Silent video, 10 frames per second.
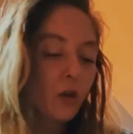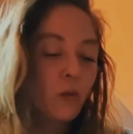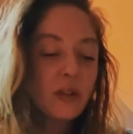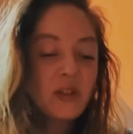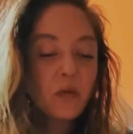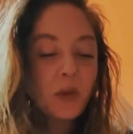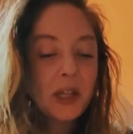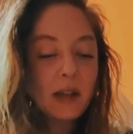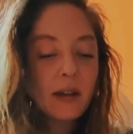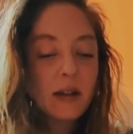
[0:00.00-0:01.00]
Once a
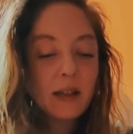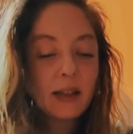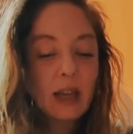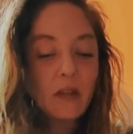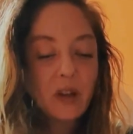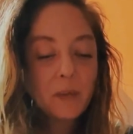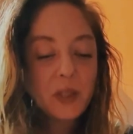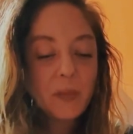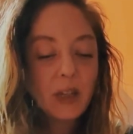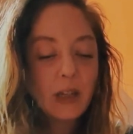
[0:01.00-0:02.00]
week, Gandhi gave up
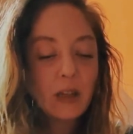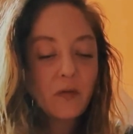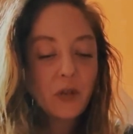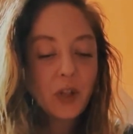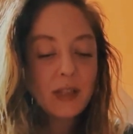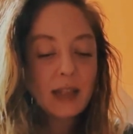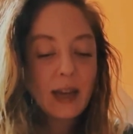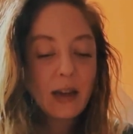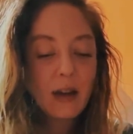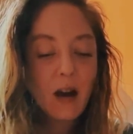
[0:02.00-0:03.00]
speaking for a
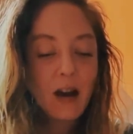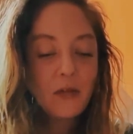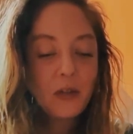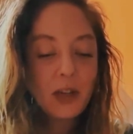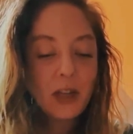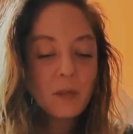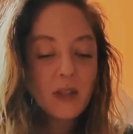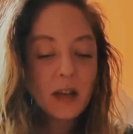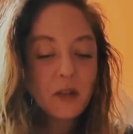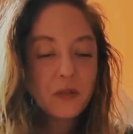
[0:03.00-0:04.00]
day, offering
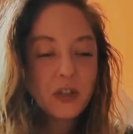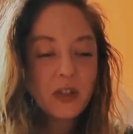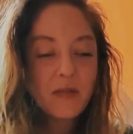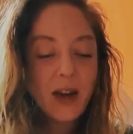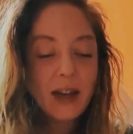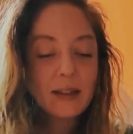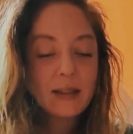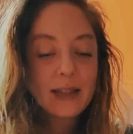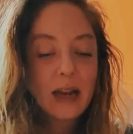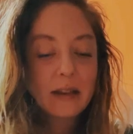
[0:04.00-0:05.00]
himself to divine
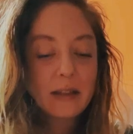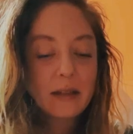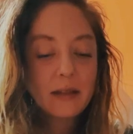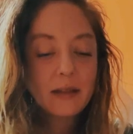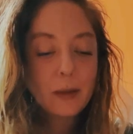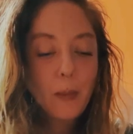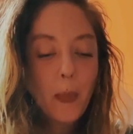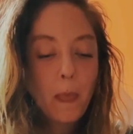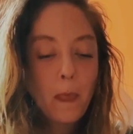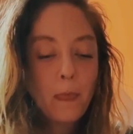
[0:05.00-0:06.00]
silence.
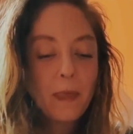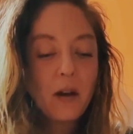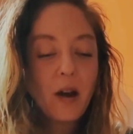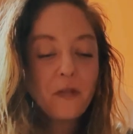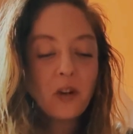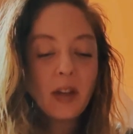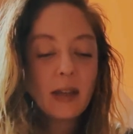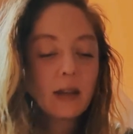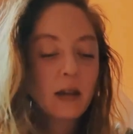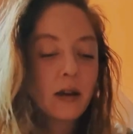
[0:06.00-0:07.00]
The offering
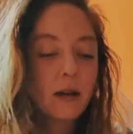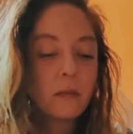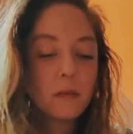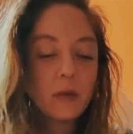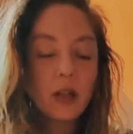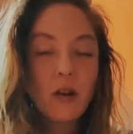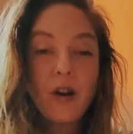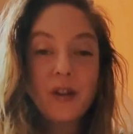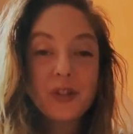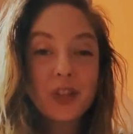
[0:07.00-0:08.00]
can come in
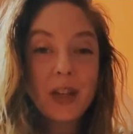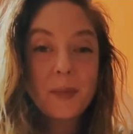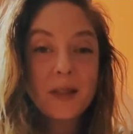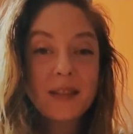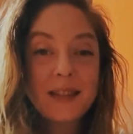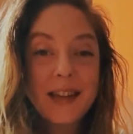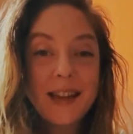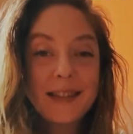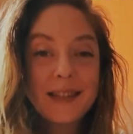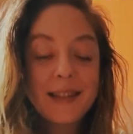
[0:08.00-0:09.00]
all shapes and
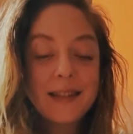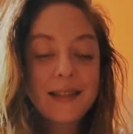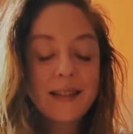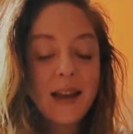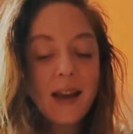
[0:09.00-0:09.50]
sizes.